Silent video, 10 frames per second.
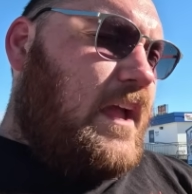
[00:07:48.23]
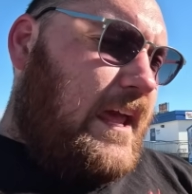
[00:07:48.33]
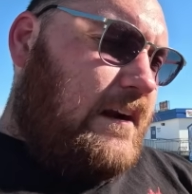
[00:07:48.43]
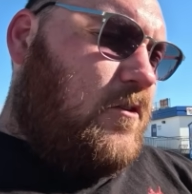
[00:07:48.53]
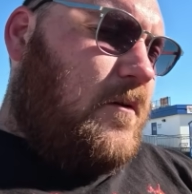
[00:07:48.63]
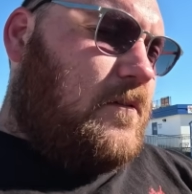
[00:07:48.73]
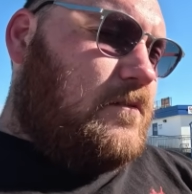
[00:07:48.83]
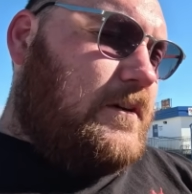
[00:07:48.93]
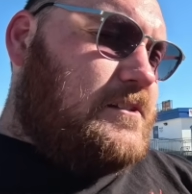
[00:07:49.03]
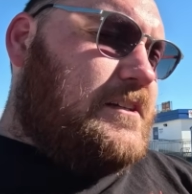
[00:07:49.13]
and
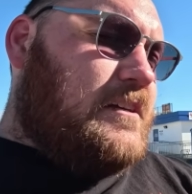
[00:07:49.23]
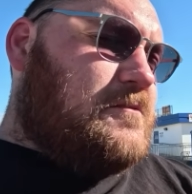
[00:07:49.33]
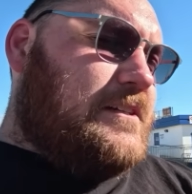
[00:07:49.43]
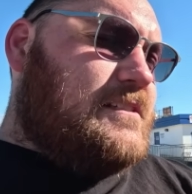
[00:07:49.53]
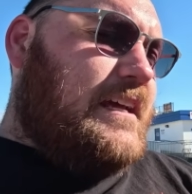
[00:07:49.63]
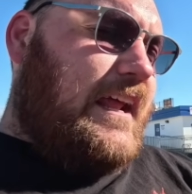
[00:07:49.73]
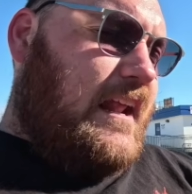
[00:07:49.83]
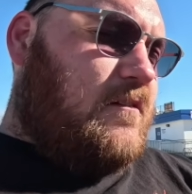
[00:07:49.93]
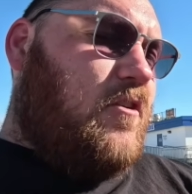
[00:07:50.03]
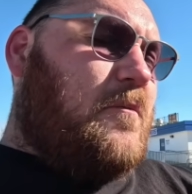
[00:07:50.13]
our rear steer is reset
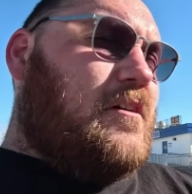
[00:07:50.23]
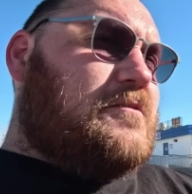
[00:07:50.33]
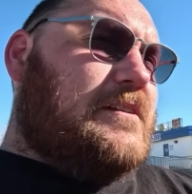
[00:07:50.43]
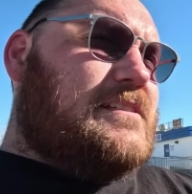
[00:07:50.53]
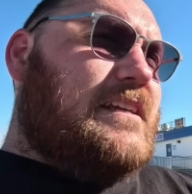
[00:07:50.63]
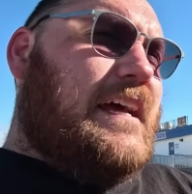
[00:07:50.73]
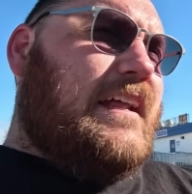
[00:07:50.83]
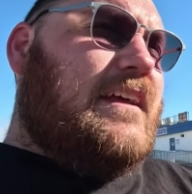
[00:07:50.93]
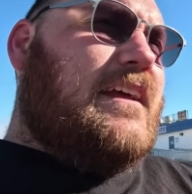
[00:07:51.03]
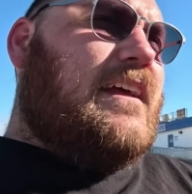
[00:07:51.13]
and our roll bar is
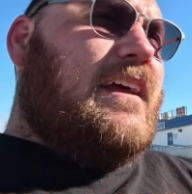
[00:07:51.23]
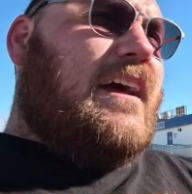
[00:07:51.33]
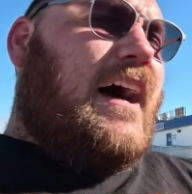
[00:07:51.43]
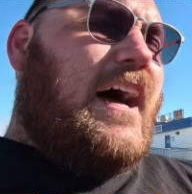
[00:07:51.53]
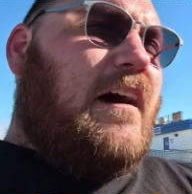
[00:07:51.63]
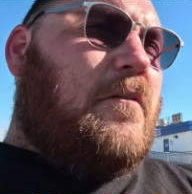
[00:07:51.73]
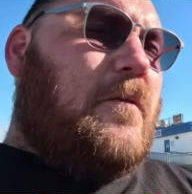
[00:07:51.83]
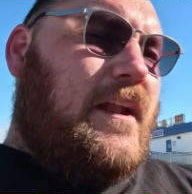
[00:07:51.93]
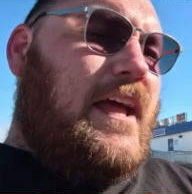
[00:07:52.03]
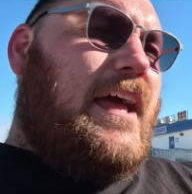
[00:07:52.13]
reset. We
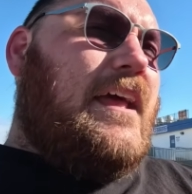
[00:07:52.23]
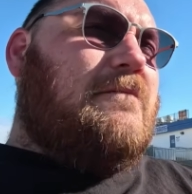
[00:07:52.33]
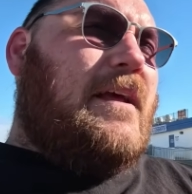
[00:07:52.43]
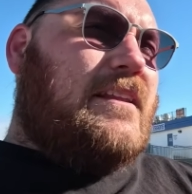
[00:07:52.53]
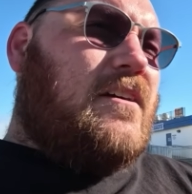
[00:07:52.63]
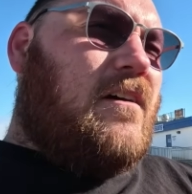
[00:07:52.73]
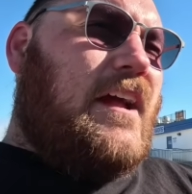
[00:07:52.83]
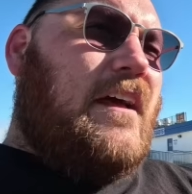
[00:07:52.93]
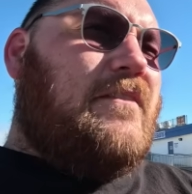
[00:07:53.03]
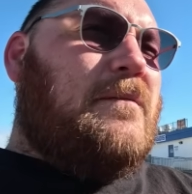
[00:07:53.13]
went ahead and made the car
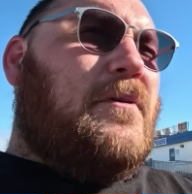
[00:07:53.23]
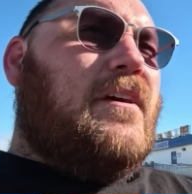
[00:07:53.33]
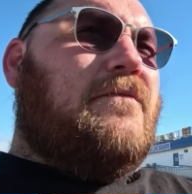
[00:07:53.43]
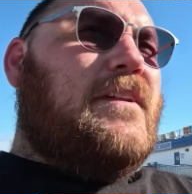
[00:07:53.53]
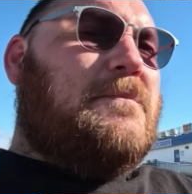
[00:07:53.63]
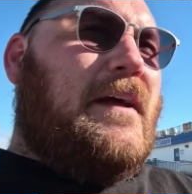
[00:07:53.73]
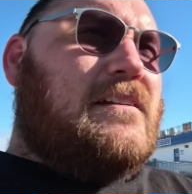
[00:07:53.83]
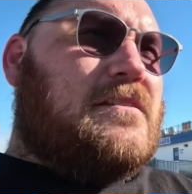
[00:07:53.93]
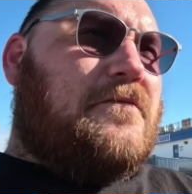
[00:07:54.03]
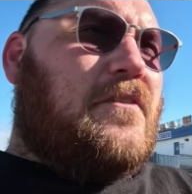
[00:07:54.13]
heavy, put 50
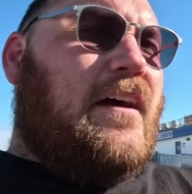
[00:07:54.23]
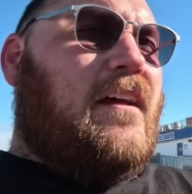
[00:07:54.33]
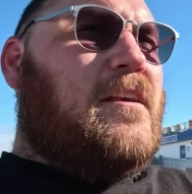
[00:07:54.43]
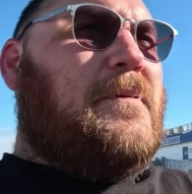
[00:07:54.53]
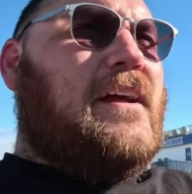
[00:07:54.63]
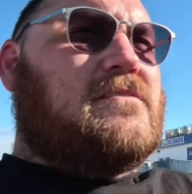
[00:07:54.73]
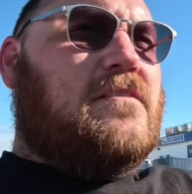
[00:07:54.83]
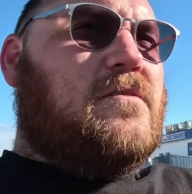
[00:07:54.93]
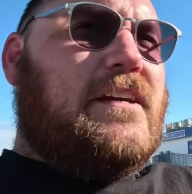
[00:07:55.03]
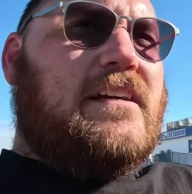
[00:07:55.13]
pounds on the front, 100 pounds on
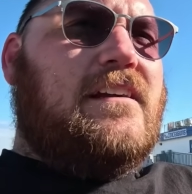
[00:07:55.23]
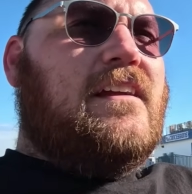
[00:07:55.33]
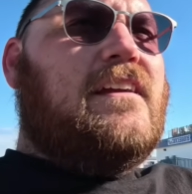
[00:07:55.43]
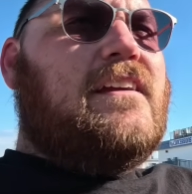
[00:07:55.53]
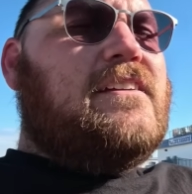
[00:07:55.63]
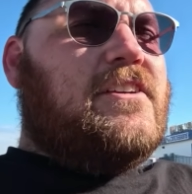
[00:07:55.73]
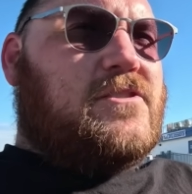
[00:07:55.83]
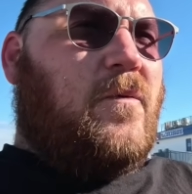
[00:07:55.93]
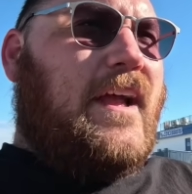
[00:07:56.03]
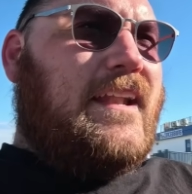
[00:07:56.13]
the rear, just
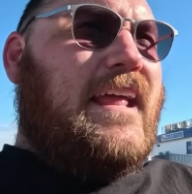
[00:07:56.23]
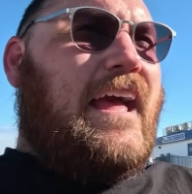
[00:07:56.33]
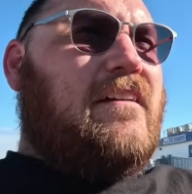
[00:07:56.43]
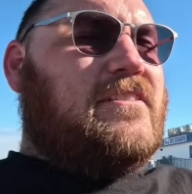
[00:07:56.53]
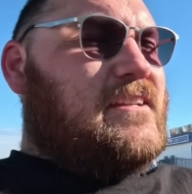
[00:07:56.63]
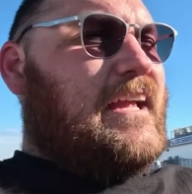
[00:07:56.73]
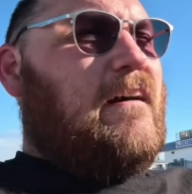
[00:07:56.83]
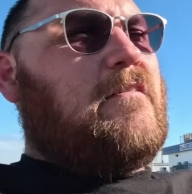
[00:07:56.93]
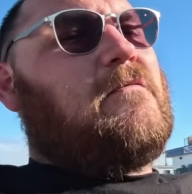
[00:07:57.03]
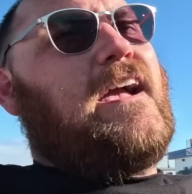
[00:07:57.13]
to weigh it down, just like
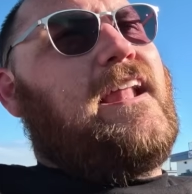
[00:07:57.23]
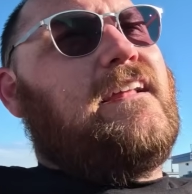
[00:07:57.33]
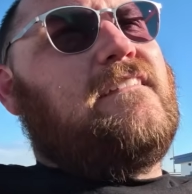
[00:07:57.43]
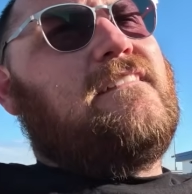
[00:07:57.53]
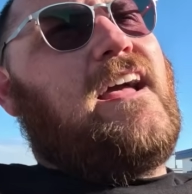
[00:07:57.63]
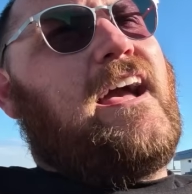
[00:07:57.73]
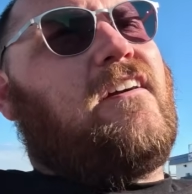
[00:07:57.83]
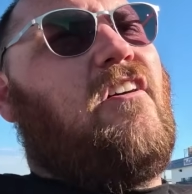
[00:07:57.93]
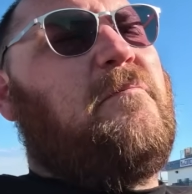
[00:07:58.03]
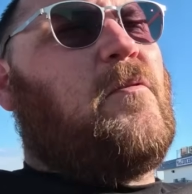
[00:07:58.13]
how we ran it at
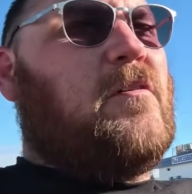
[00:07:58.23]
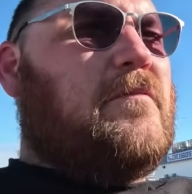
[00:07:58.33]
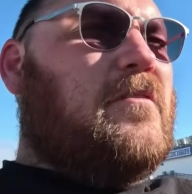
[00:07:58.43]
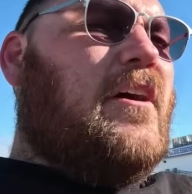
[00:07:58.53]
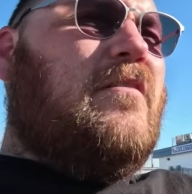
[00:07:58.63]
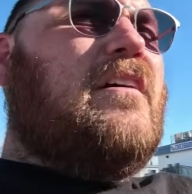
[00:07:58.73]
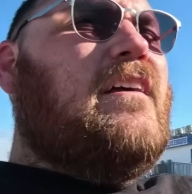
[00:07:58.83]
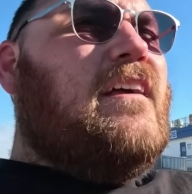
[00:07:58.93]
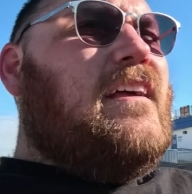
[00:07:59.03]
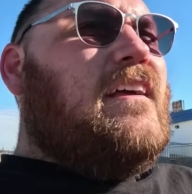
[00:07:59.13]
Gulfport, Monroe.
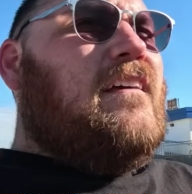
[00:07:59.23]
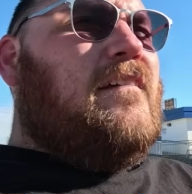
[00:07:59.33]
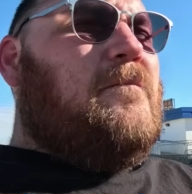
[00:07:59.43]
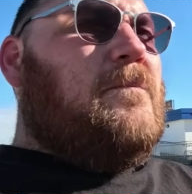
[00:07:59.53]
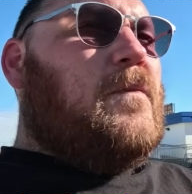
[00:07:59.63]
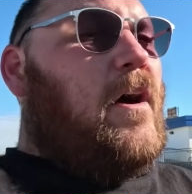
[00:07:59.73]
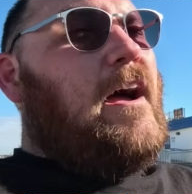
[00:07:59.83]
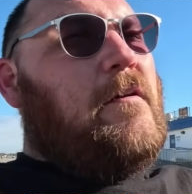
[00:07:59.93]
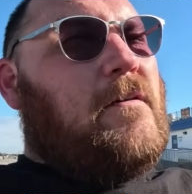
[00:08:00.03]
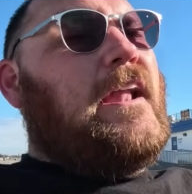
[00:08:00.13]
Well,
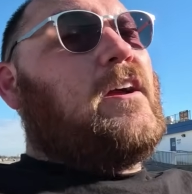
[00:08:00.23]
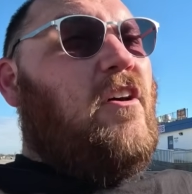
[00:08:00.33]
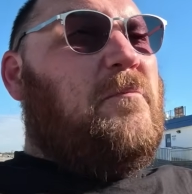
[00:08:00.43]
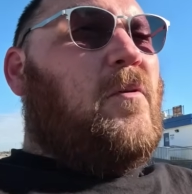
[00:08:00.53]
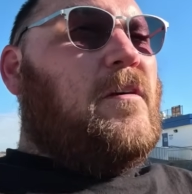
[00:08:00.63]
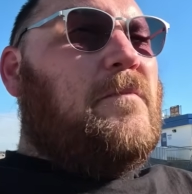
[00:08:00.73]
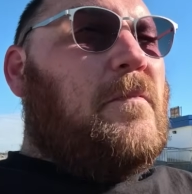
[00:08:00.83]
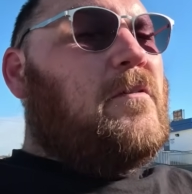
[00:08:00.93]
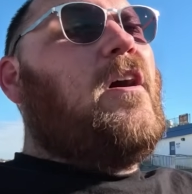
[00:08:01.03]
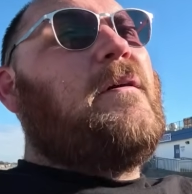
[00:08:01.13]
how we ran at Gulfport.
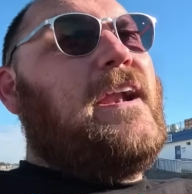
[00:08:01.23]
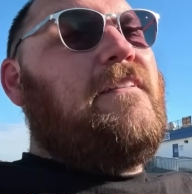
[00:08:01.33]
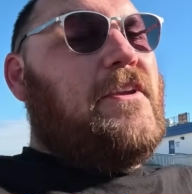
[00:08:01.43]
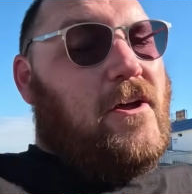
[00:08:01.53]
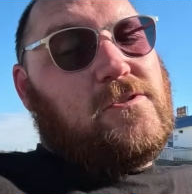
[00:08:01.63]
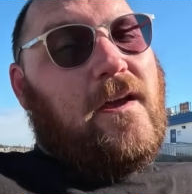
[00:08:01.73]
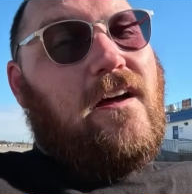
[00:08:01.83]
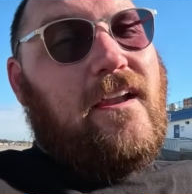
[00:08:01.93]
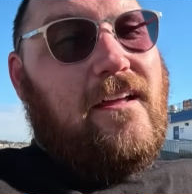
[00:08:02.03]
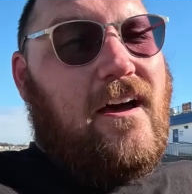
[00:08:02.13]
Monroe, we didn't have the nose weight
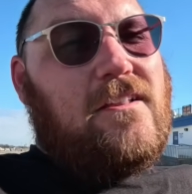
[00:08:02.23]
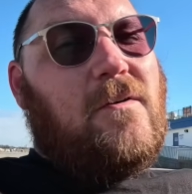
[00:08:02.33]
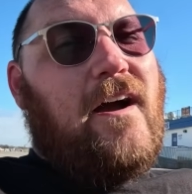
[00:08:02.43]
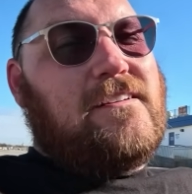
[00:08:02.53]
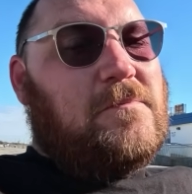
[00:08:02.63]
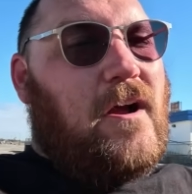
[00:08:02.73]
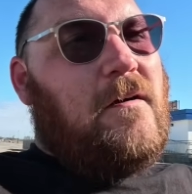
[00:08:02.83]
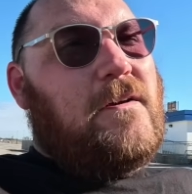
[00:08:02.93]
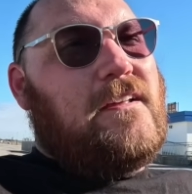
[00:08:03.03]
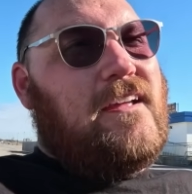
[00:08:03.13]
on it. Otherwise, we
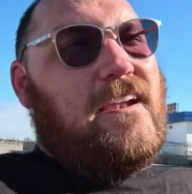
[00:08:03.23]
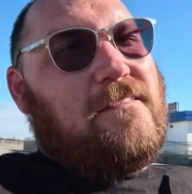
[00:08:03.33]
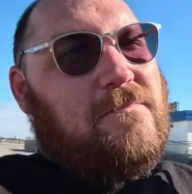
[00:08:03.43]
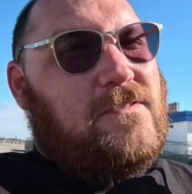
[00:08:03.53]
probably wouldn't have done a